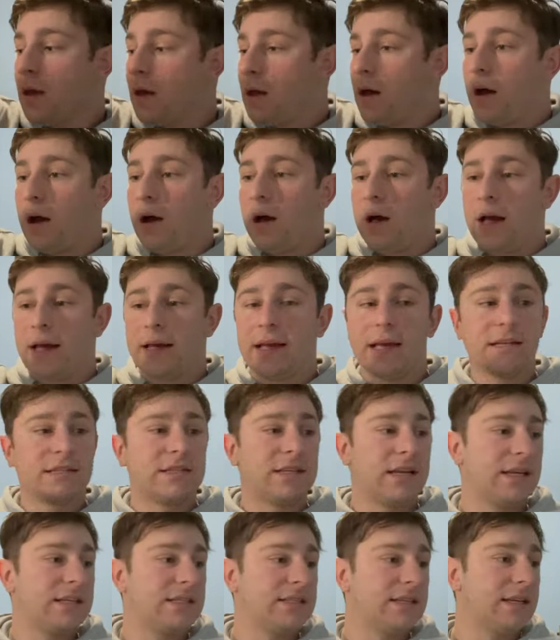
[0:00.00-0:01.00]
Uh, I
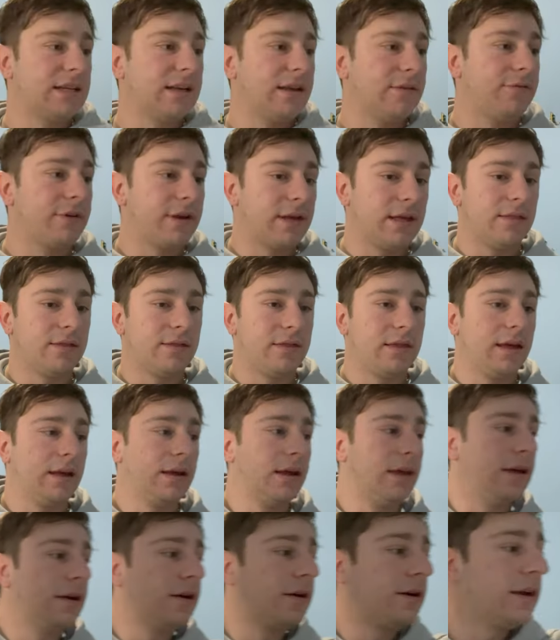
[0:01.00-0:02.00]
guess a significant
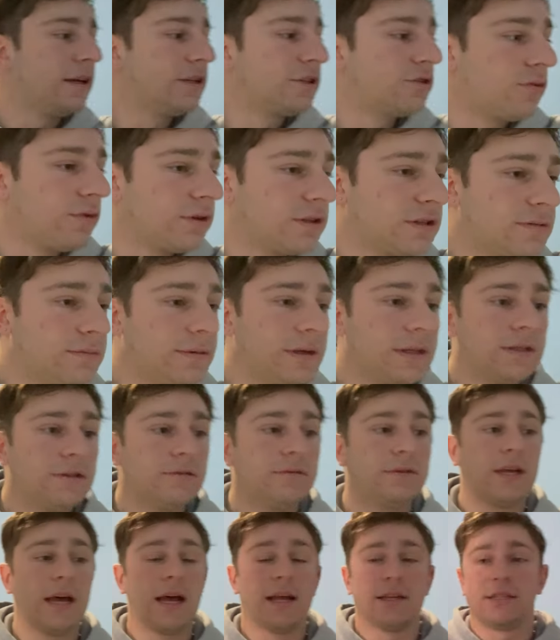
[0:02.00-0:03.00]
thing here is going to be to
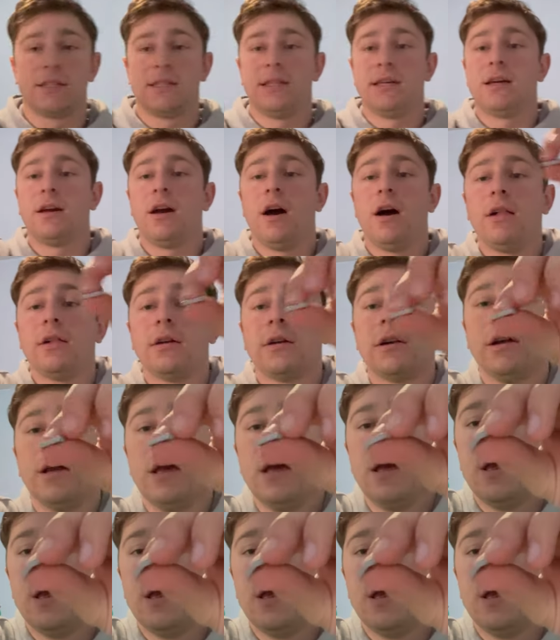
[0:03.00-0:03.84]
test the color